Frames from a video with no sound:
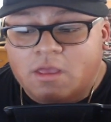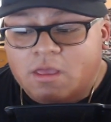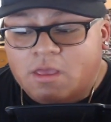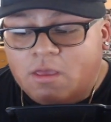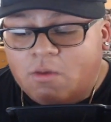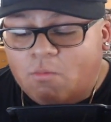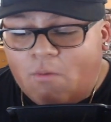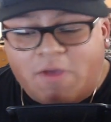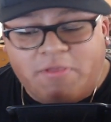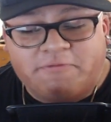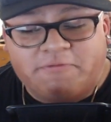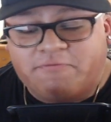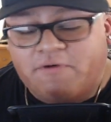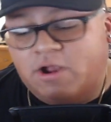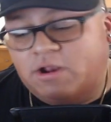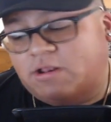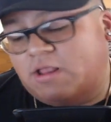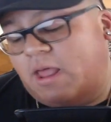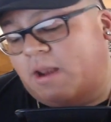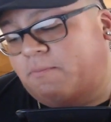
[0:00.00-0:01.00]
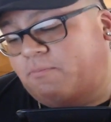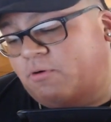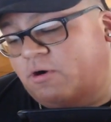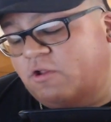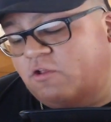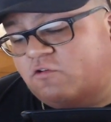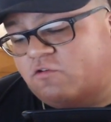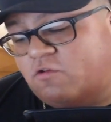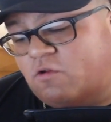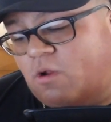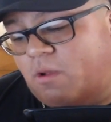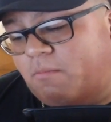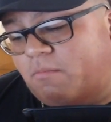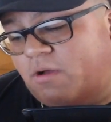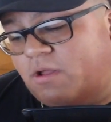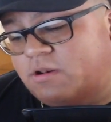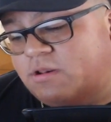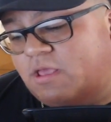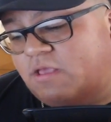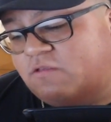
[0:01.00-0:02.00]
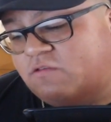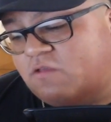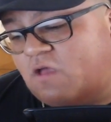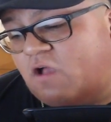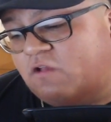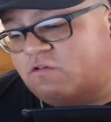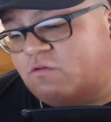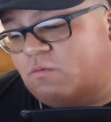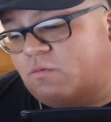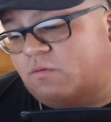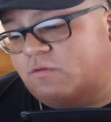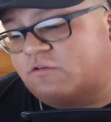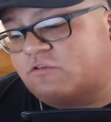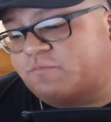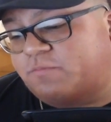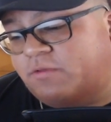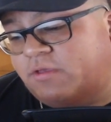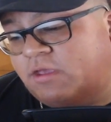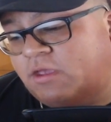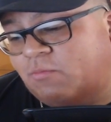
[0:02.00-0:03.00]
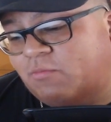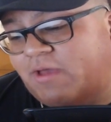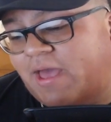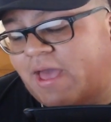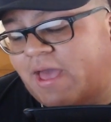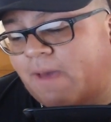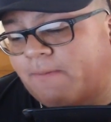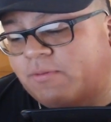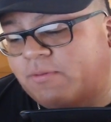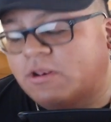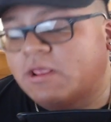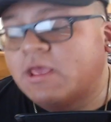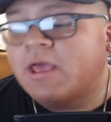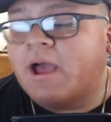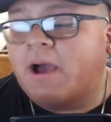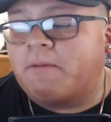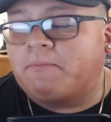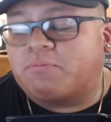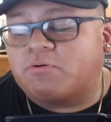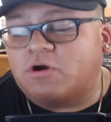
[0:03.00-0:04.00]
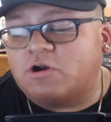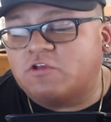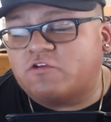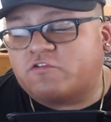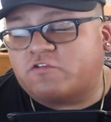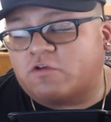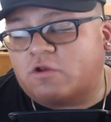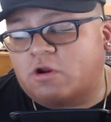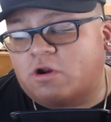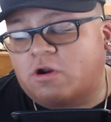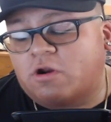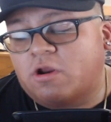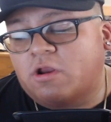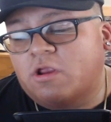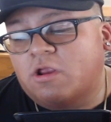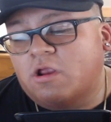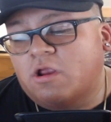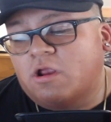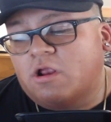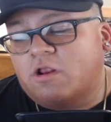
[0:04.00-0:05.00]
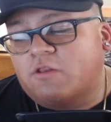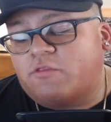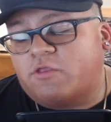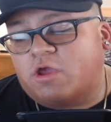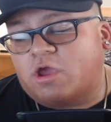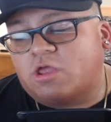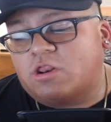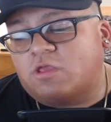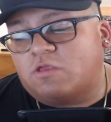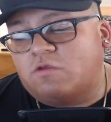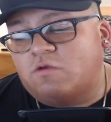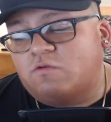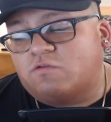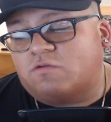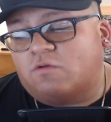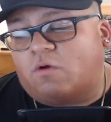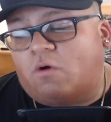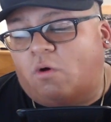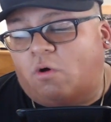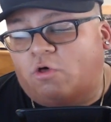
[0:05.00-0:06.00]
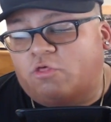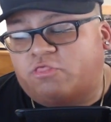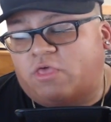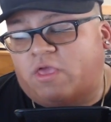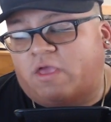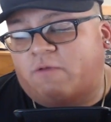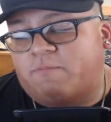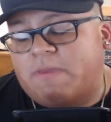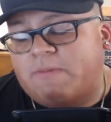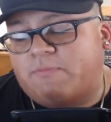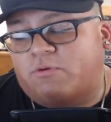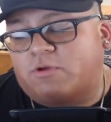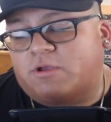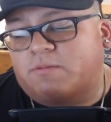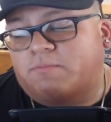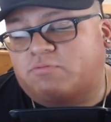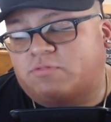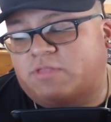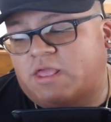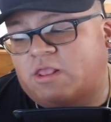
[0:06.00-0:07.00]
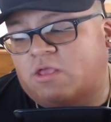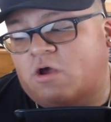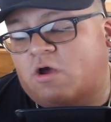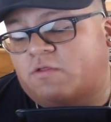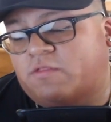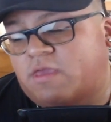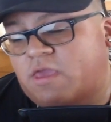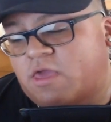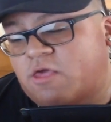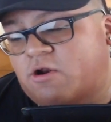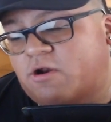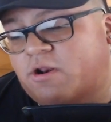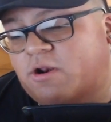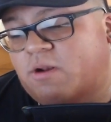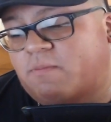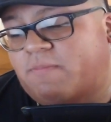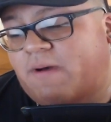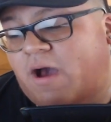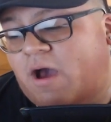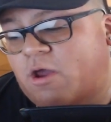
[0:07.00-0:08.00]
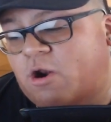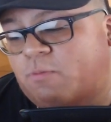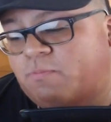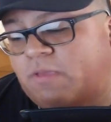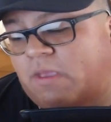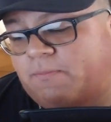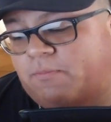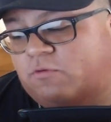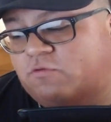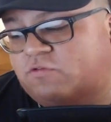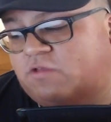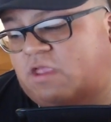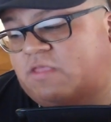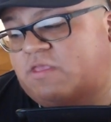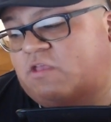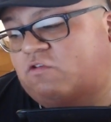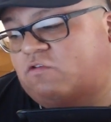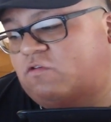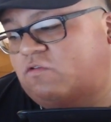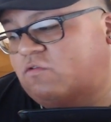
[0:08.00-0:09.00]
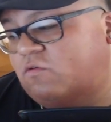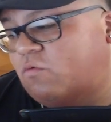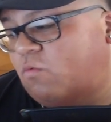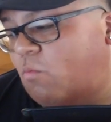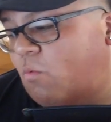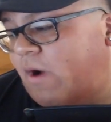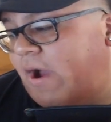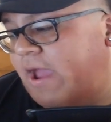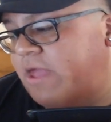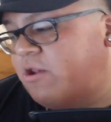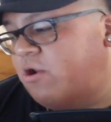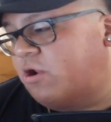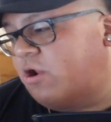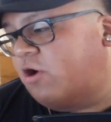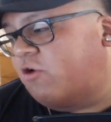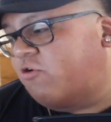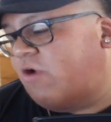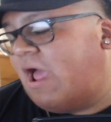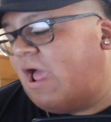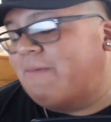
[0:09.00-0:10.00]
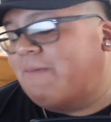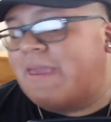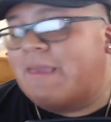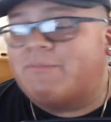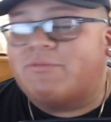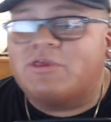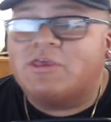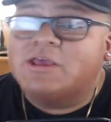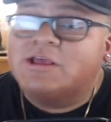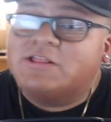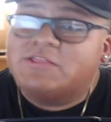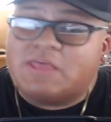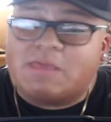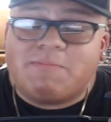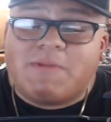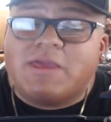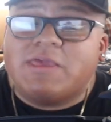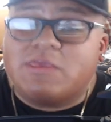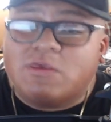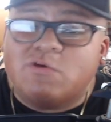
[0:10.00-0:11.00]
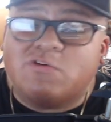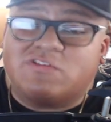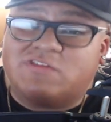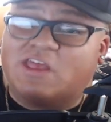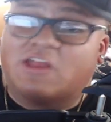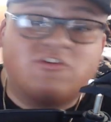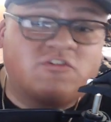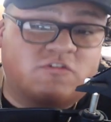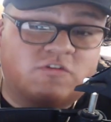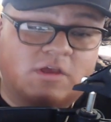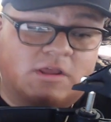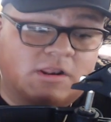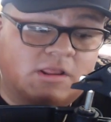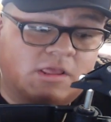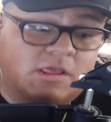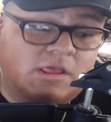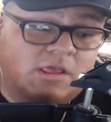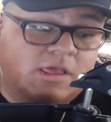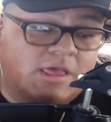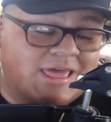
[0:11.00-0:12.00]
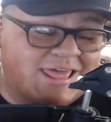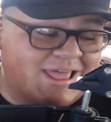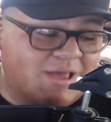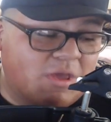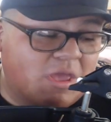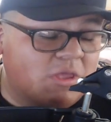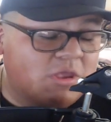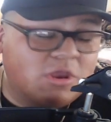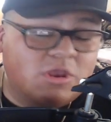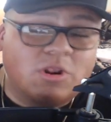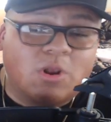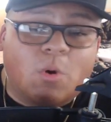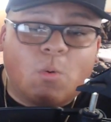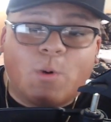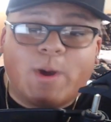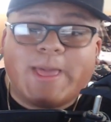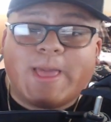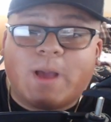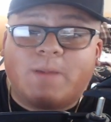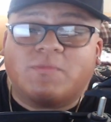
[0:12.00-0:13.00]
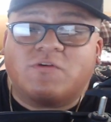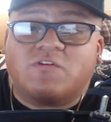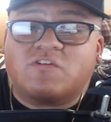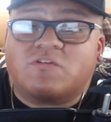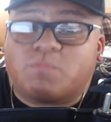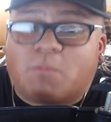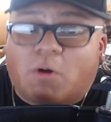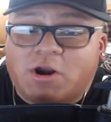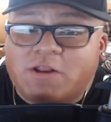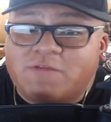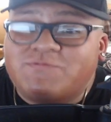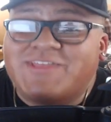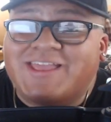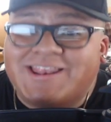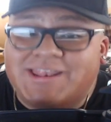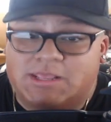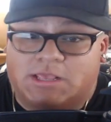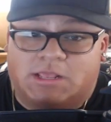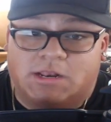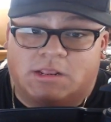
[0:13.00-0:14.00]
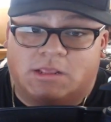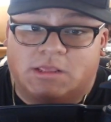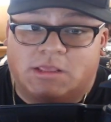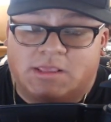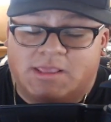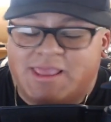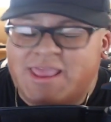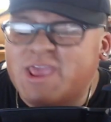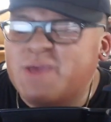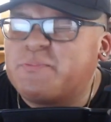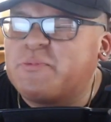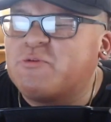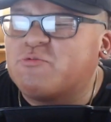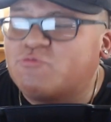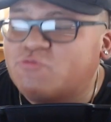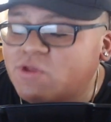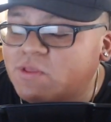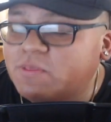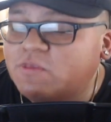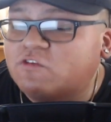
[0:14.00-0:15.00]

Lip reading: Why the fuck not? I'm pretty sure on Monday, Sasha will explain what happened. I'm pretty sure they're going to use the whole thing of people complaining on the internet about her, people saying that she's a whiner or a crybaby. They might use that shit. And you know what? It'll be smart if they did. It'd be really